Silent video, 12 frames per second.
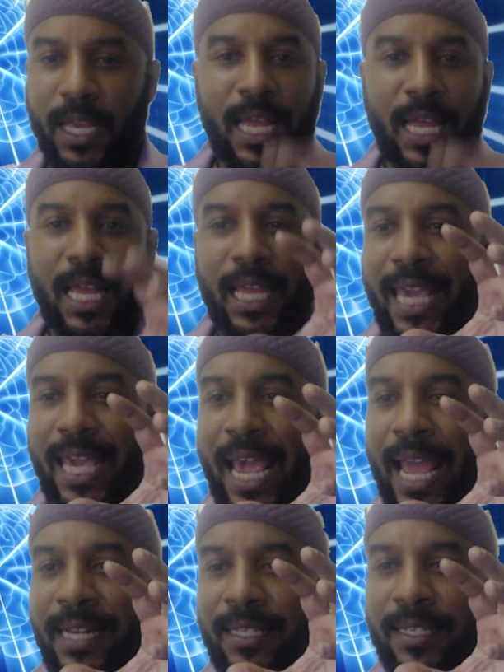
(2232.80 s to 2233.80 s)

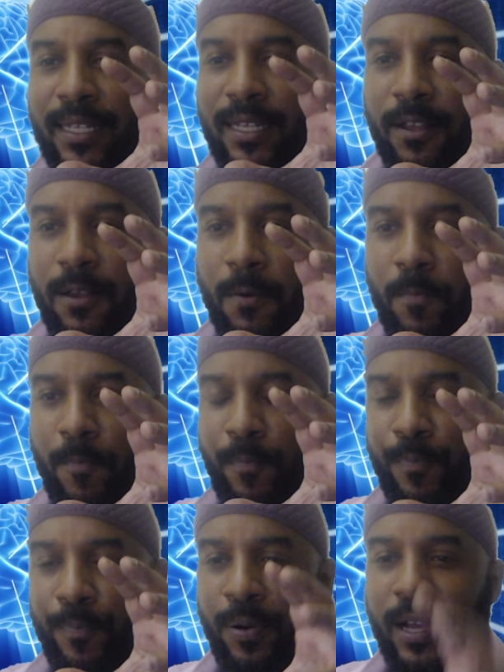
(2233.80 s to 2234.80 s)
can
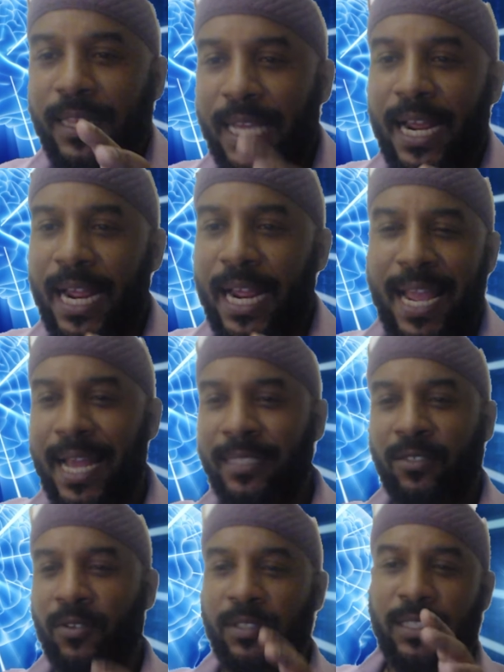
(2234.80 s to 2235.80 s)
put their hands
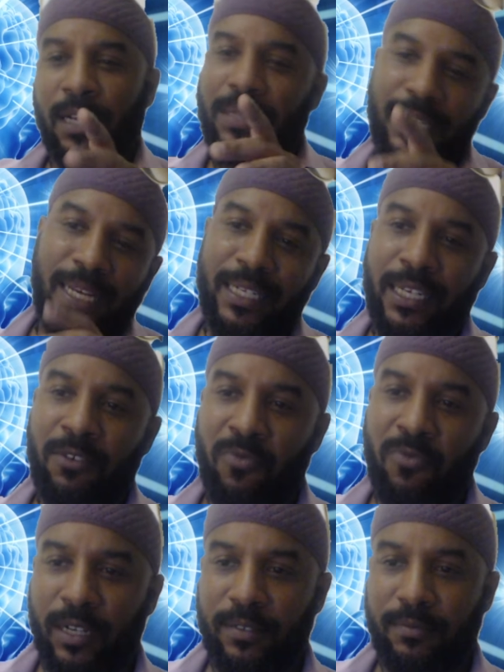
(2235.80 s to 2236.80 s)
on something that they
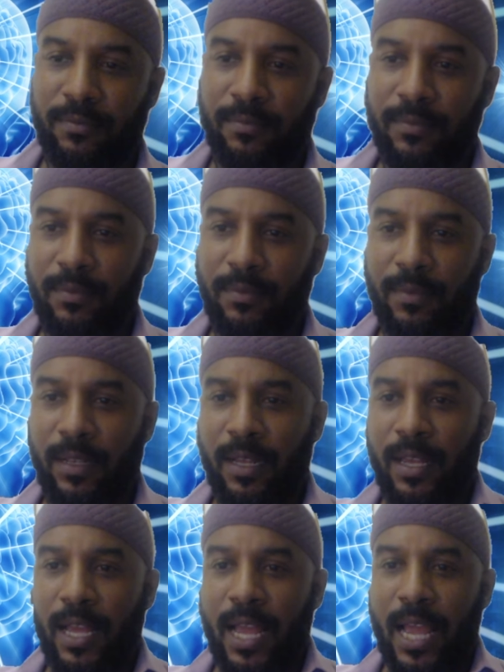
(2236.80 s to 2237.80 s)
want,
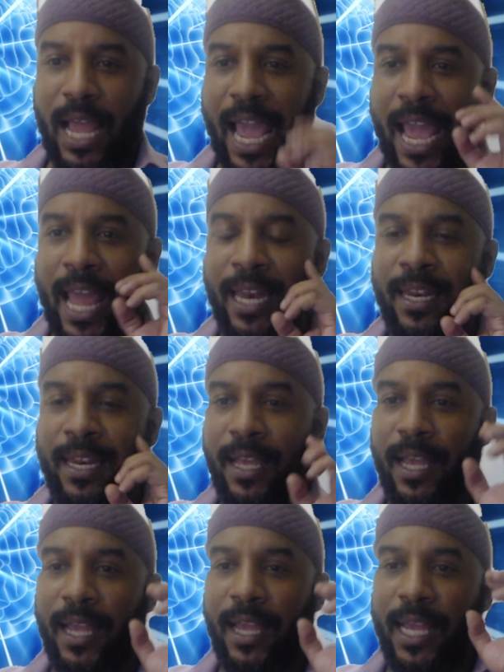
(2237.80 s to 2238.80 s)
and
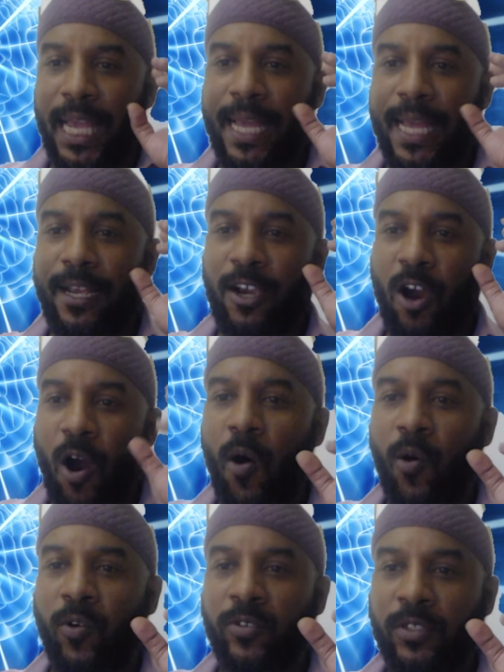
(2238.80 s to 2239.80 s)
it
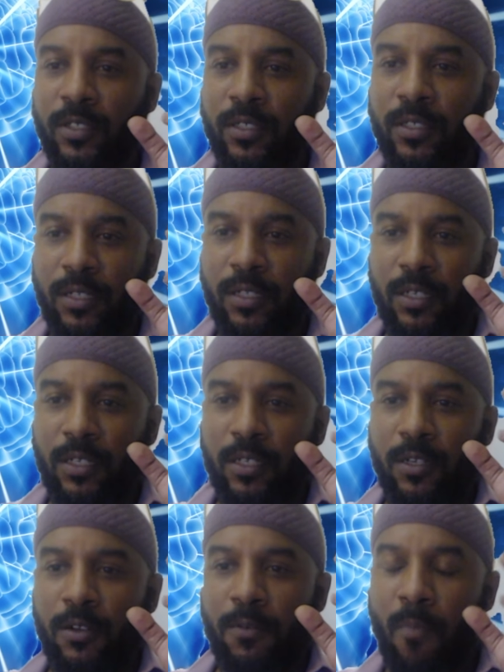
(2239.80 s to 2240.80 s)
causes
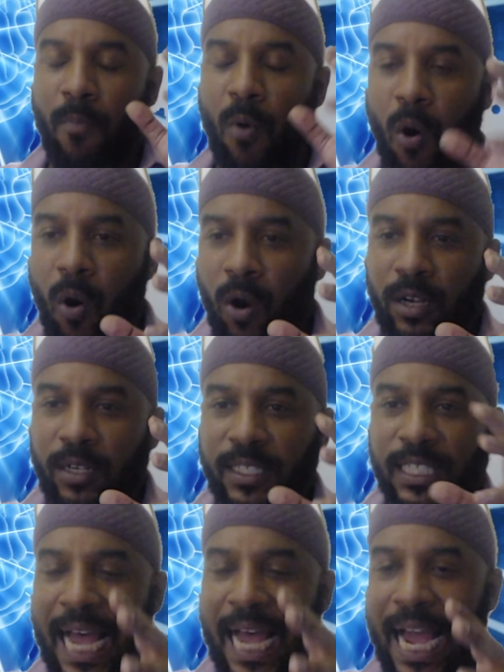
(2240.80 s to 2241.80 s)
more
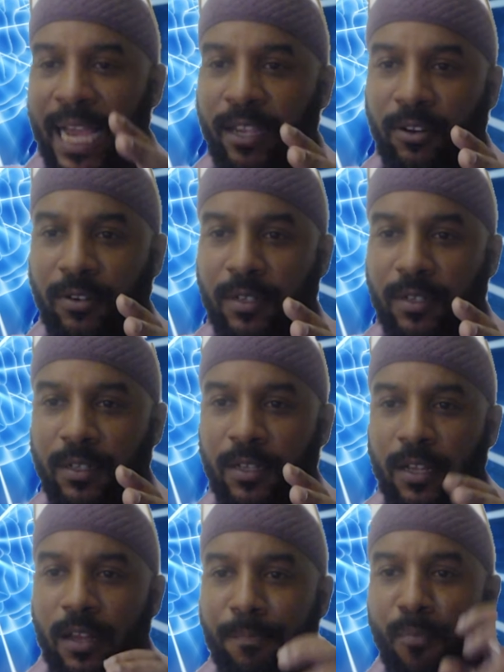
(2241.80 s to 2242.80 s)
desire,
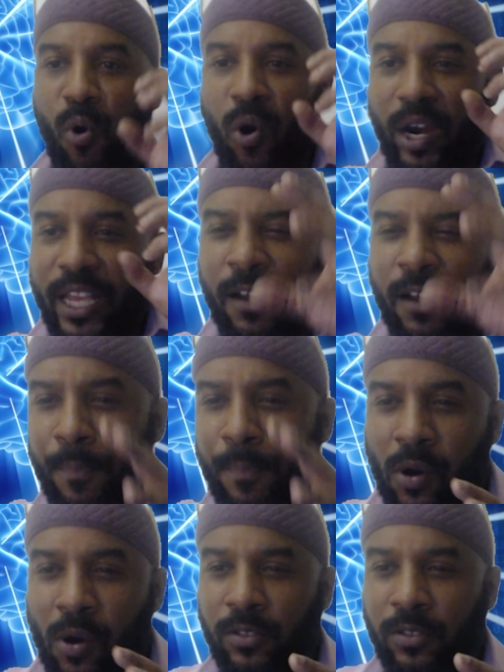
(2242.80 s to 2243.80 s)
more
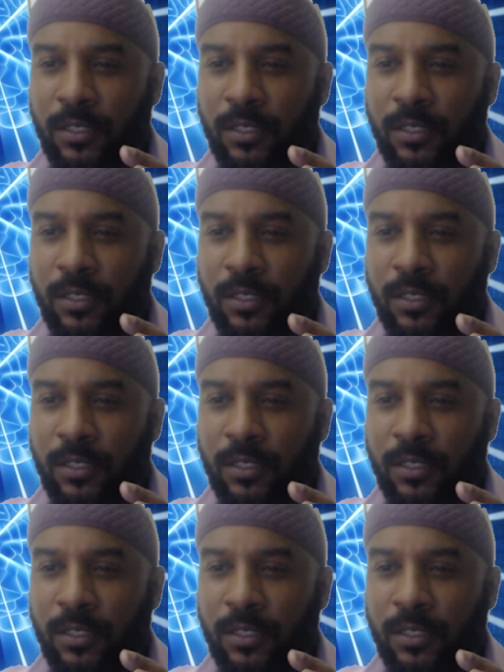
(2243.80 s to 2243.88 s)
impulse.